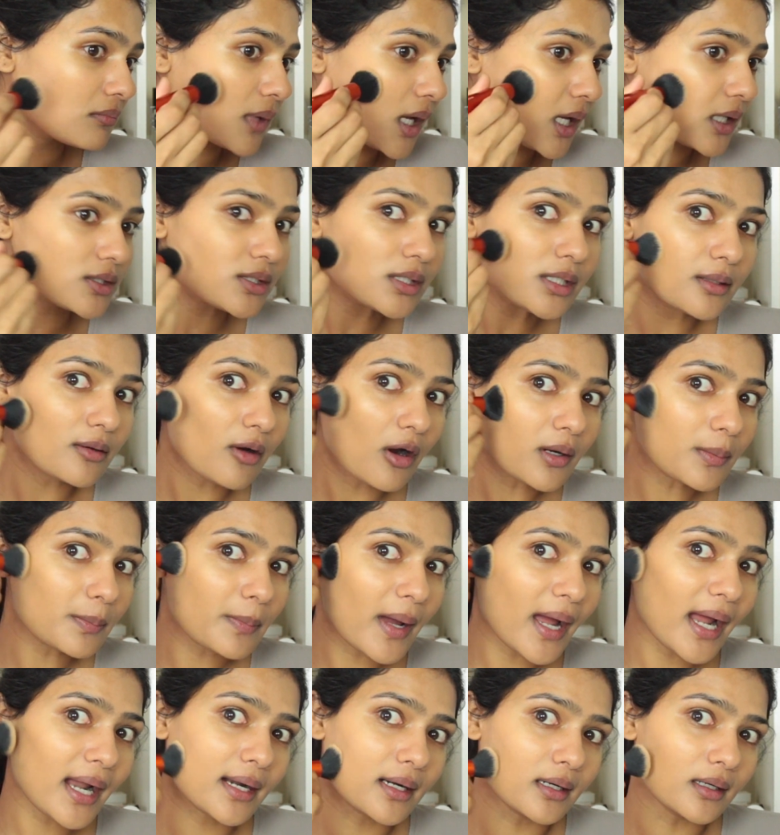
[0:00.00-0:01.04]
Actually, not
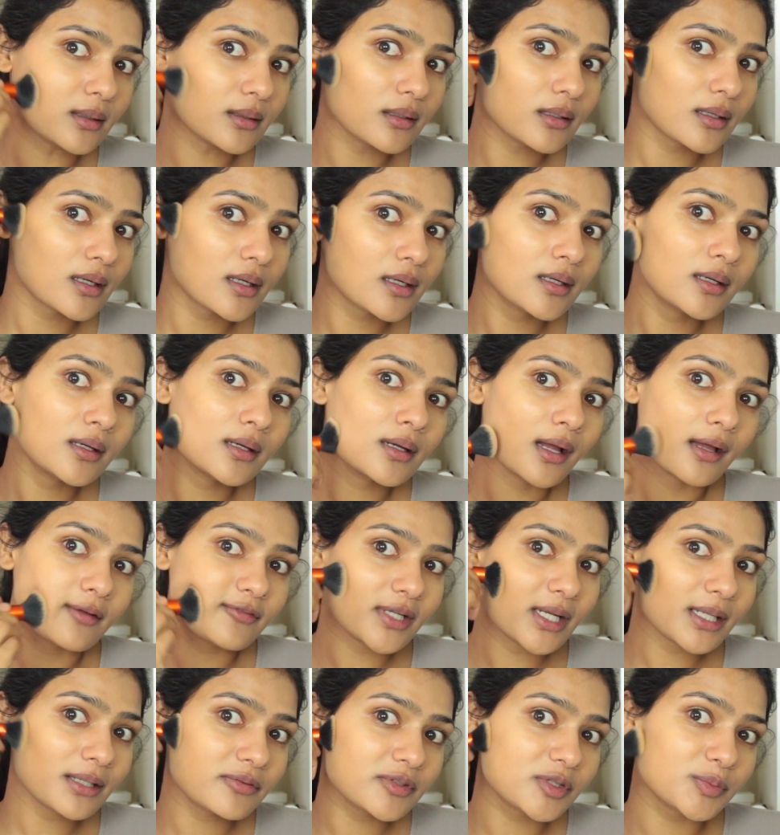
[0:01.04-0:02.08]
bad. I
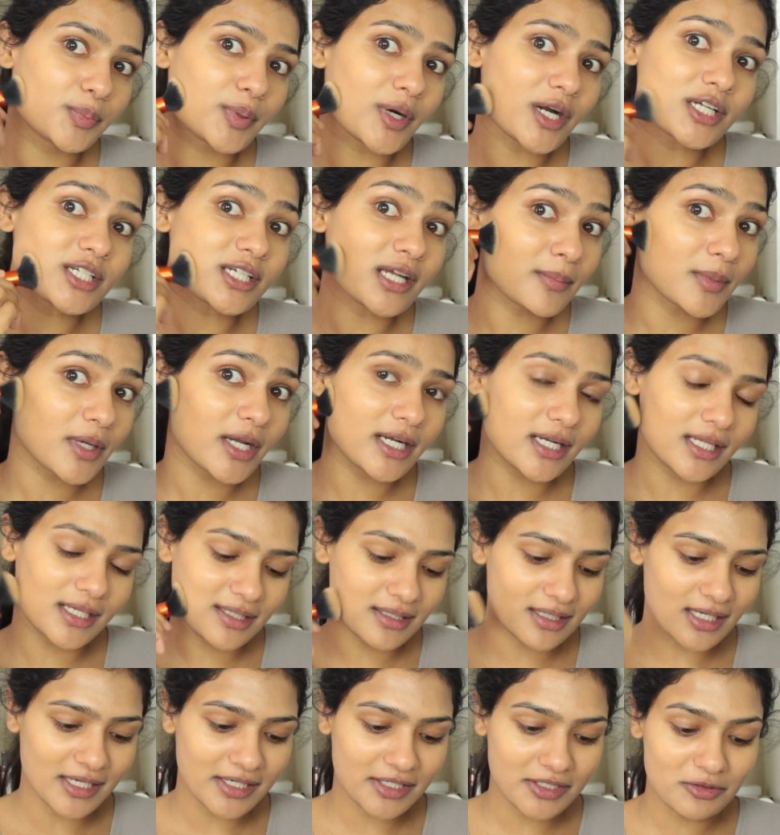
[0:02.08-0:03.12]
feel like with brush, I'm
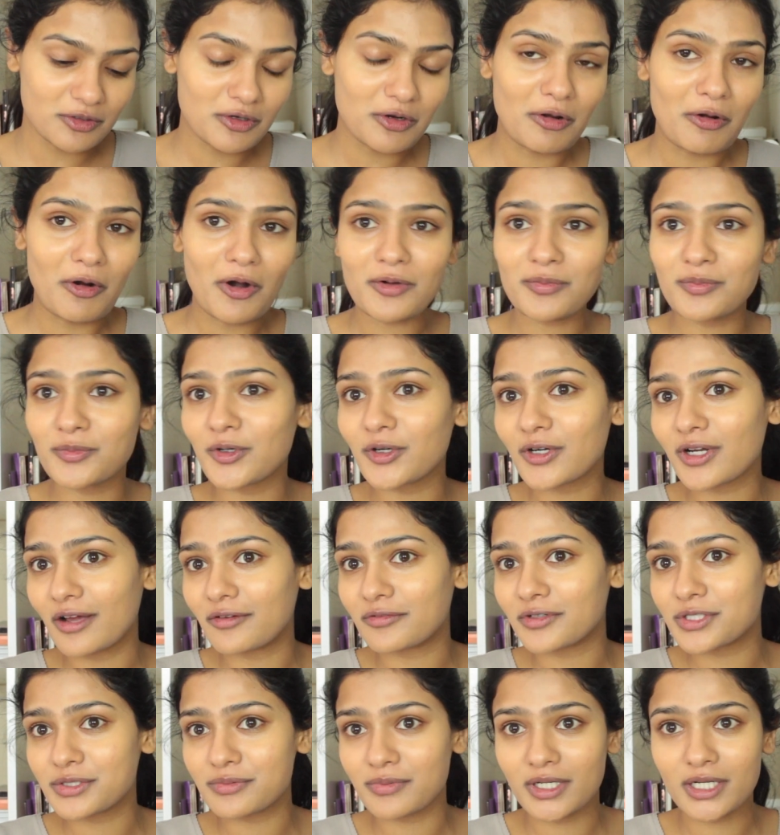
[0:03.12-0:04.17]
getting like, a lot more
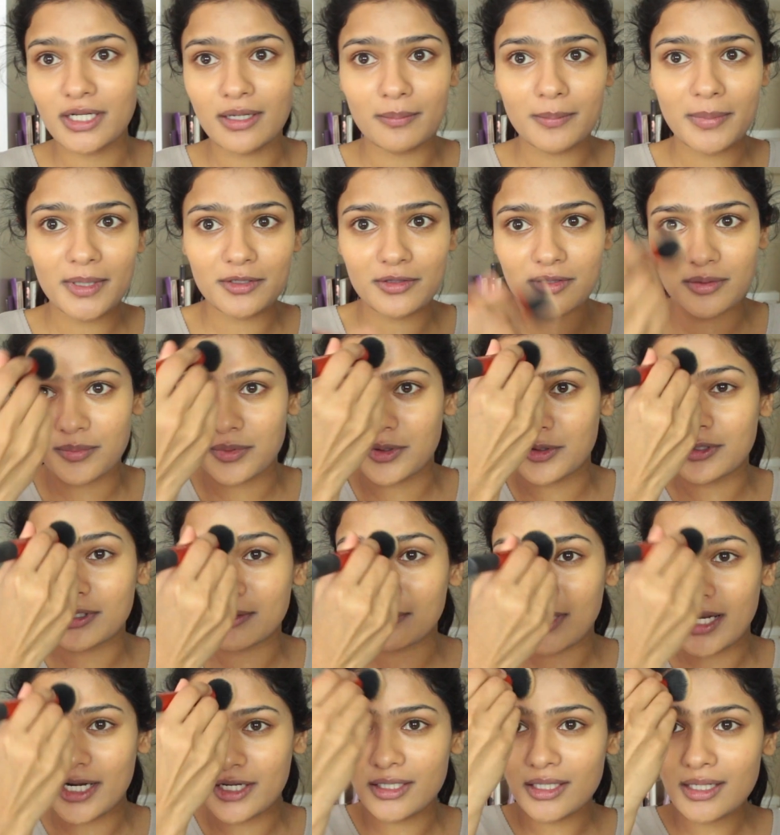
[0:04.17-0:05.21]
coverage when compared to the beauty
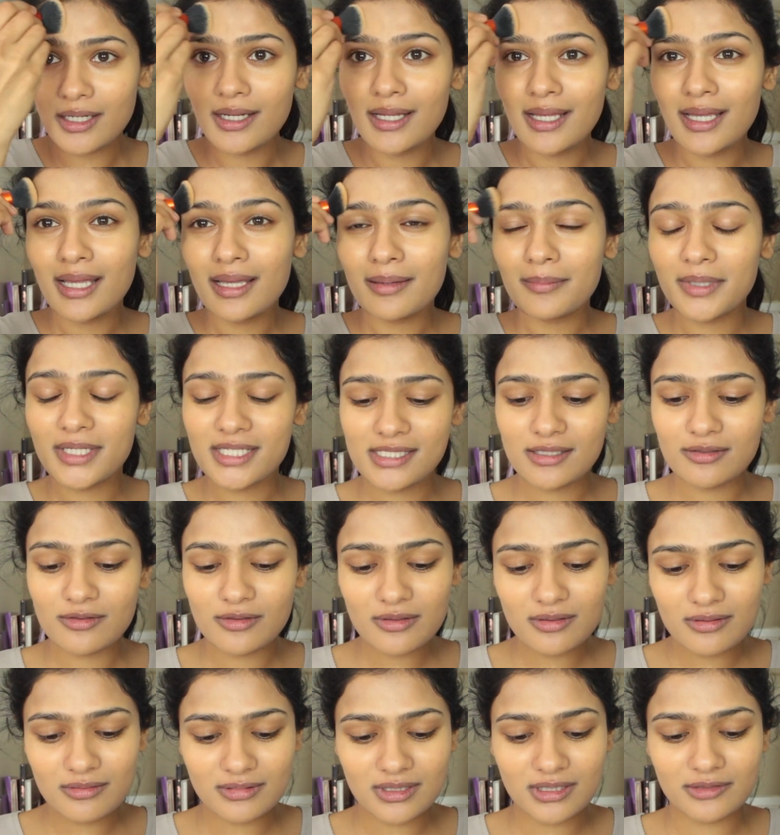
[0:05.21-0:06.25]
blender, because,
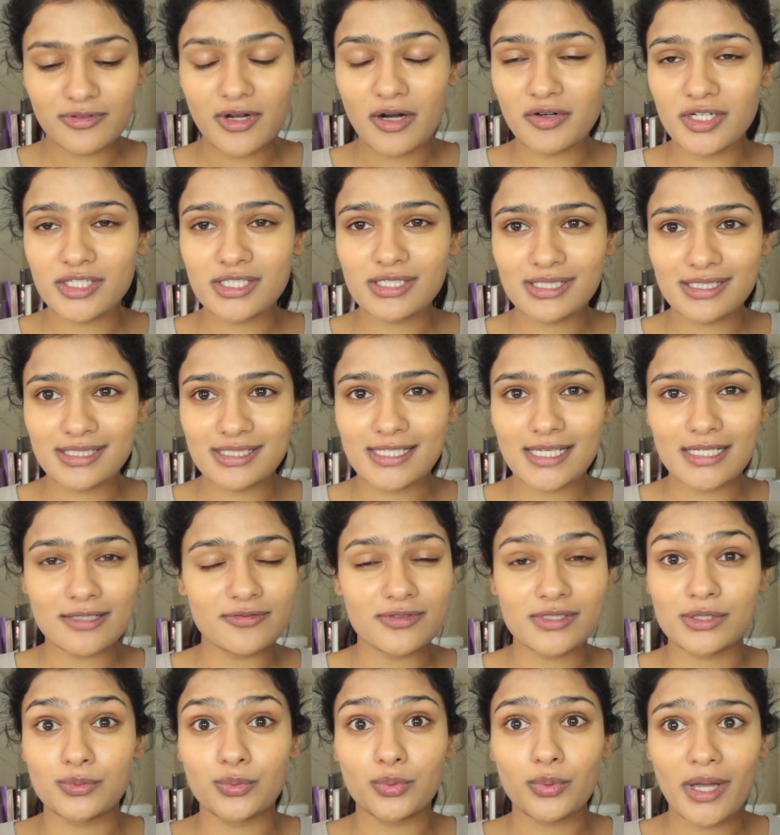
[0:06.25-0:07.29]
the foundation itself
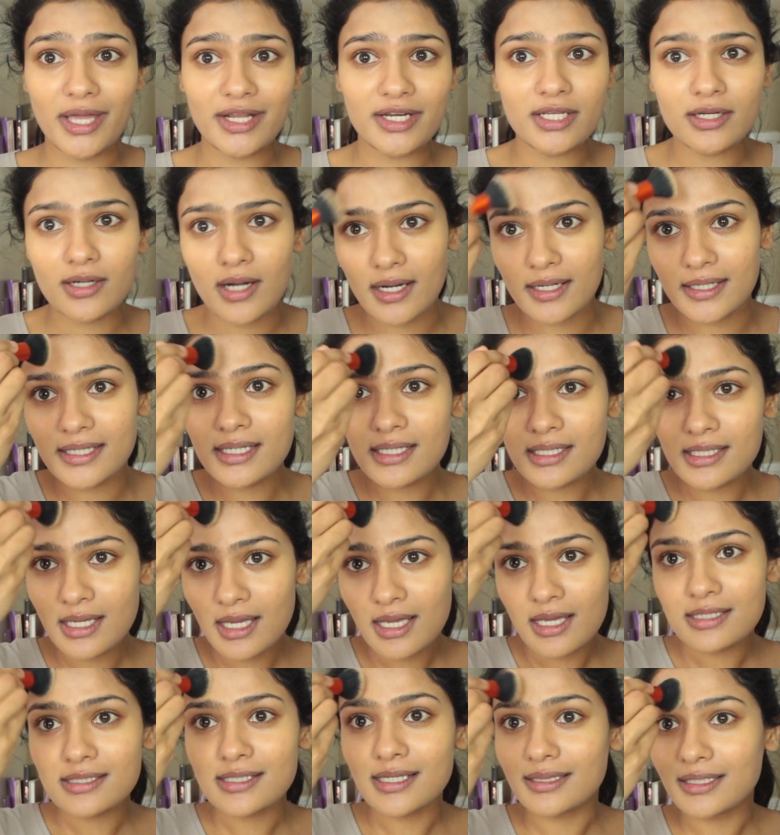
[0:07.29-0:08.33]
is very runny.
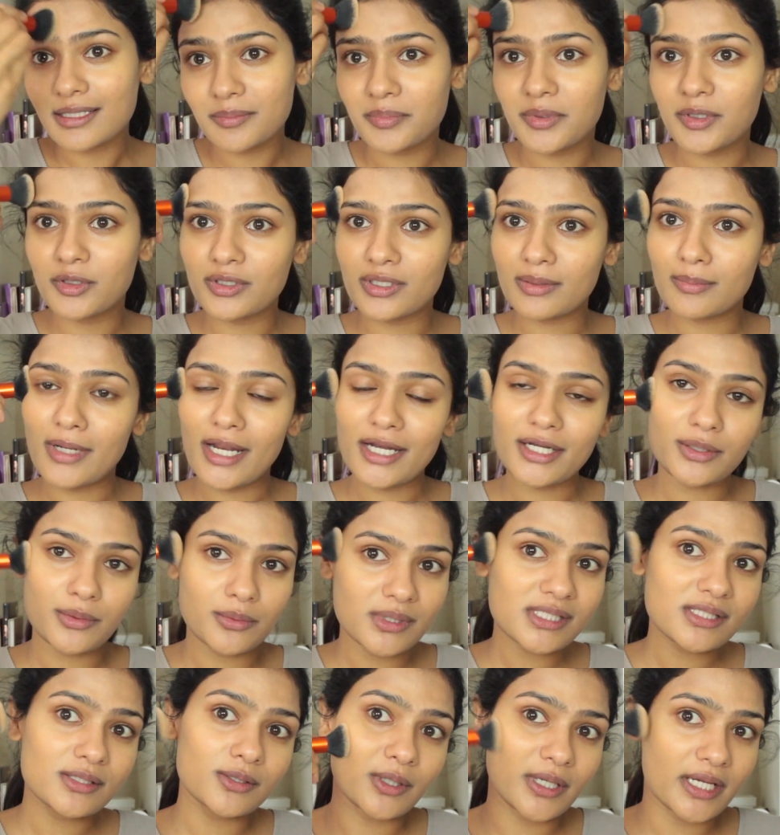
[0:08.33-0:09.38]
So I think beauty blender
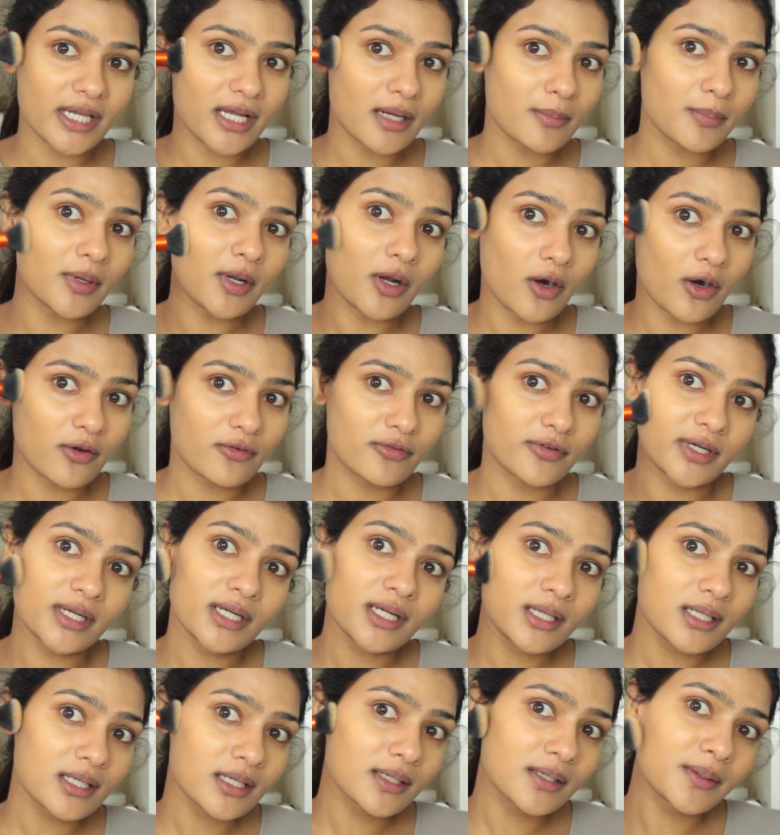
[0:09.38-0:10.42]
was soaking up a lot of
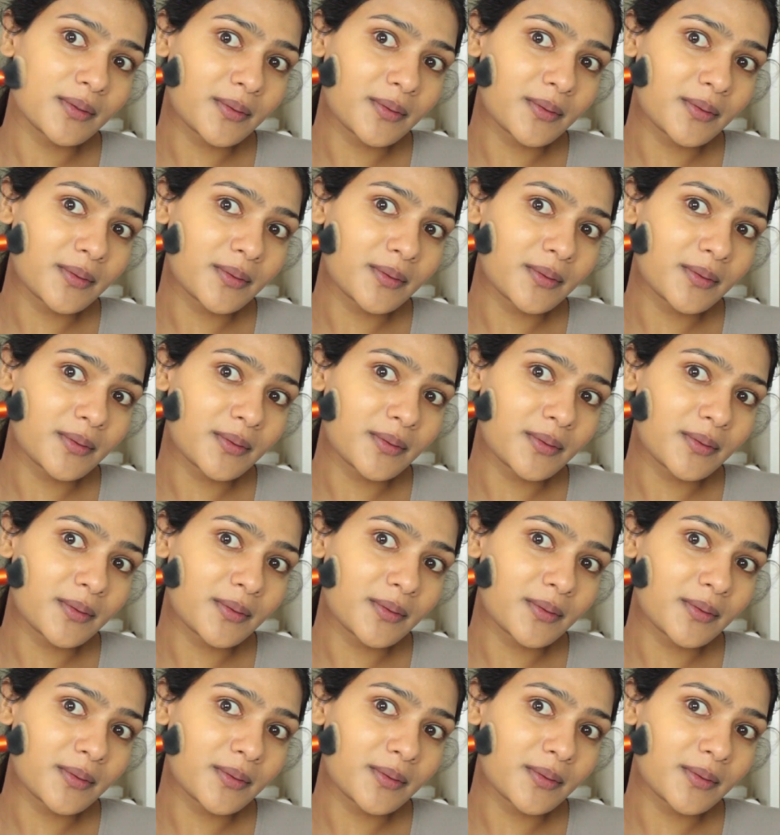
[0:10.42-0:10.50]
it.